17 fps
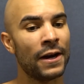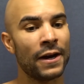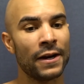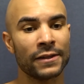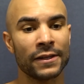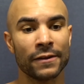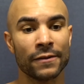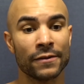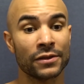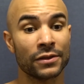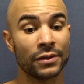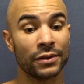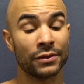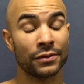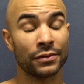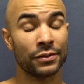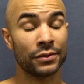I think it was
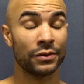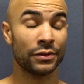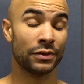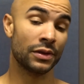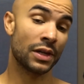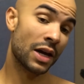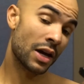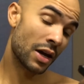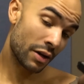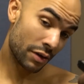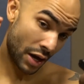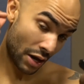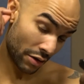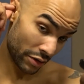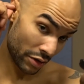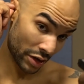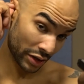a, I
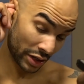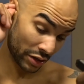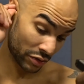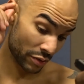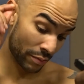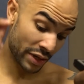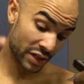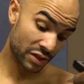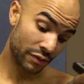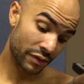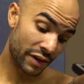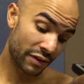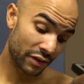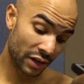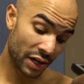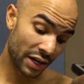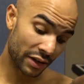don't know, I think it was a mix of
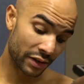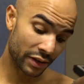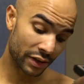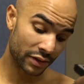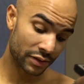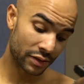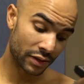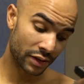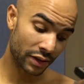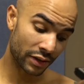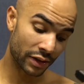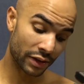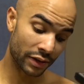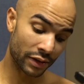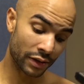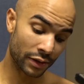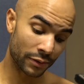a lot of things. I
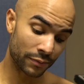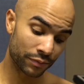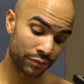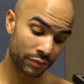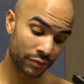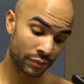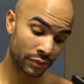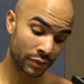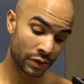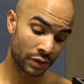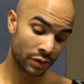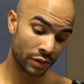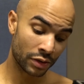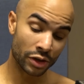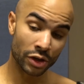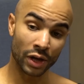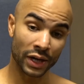think, uh,
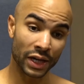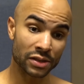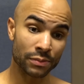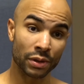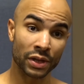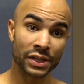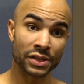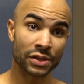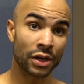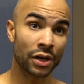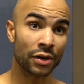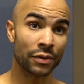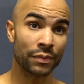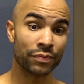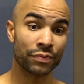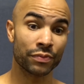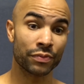you know, I got some plays
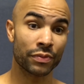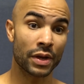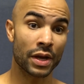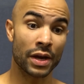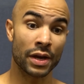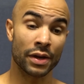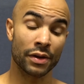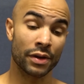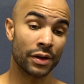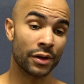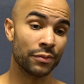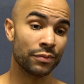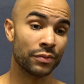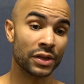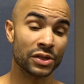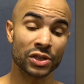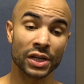called and uh,
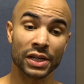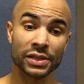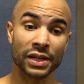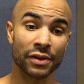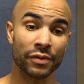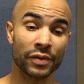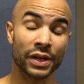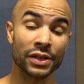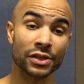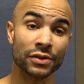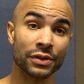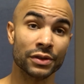just try to take advantage